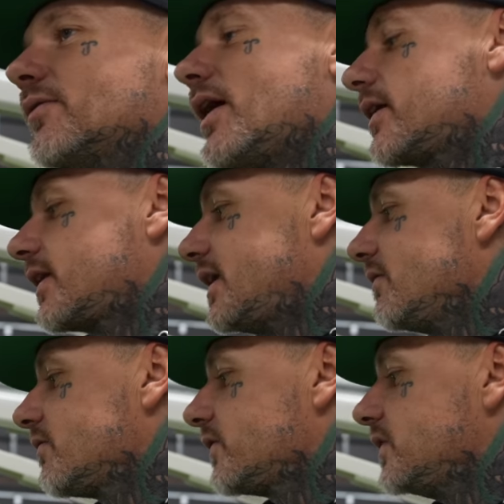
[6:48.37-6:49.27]
Roq, like
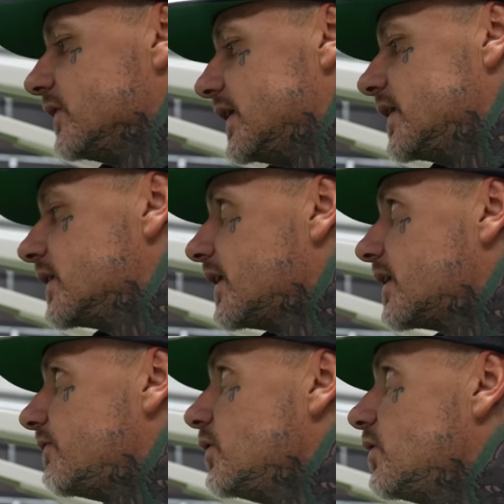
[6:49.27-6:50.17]
even for you, Lee,
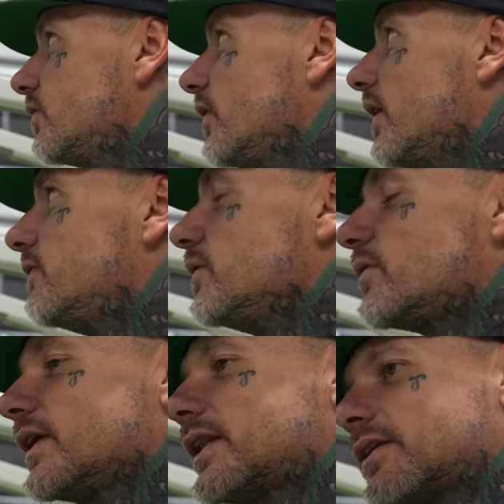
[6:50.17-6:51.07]
like if you if you
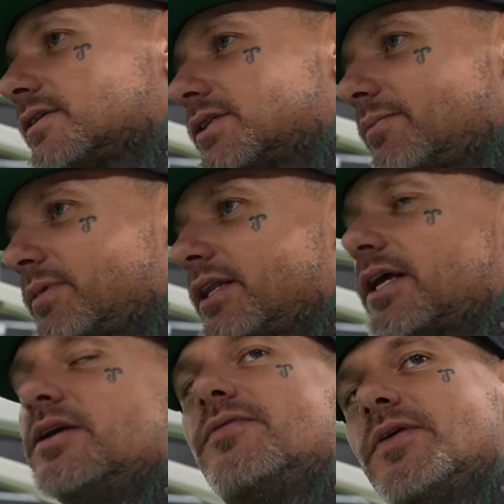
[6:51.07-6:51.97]
think that there's something
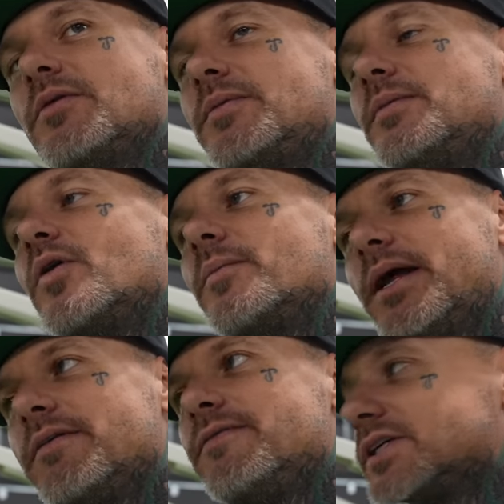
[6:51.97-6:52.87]
that you feel would be more
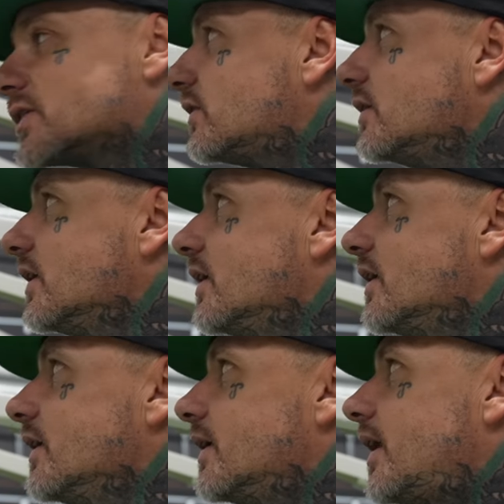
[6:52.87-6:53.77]
beneficial,
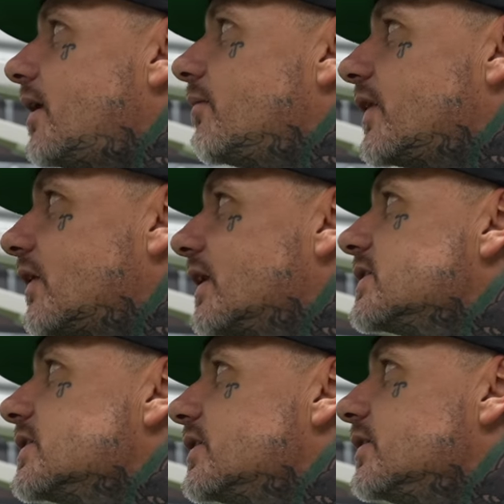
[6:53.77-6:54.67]
um, they'll
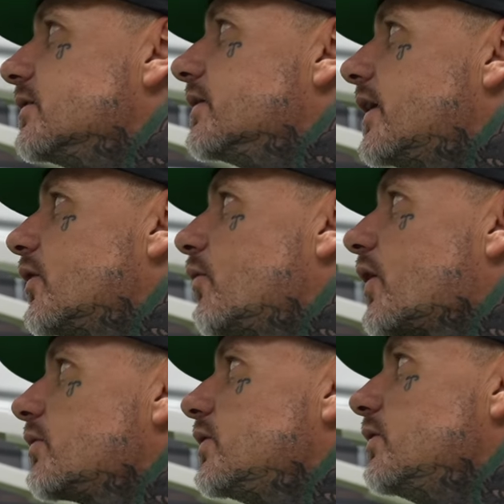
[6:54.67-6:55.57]
listen to you and they'll
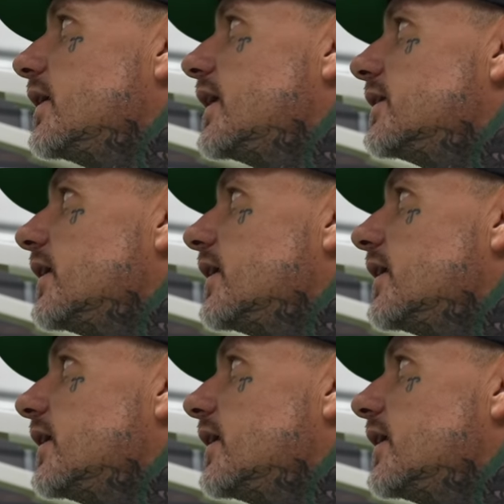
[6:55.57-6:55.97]
work with you to get it